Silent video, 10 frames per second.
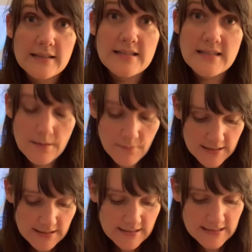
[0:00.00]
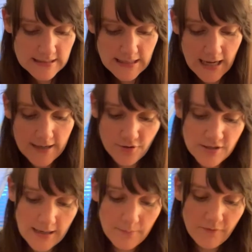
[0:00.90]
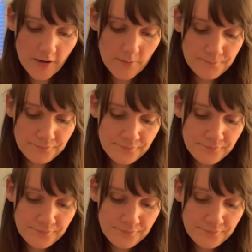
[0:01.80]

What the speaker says: statements, it's a denial type verb.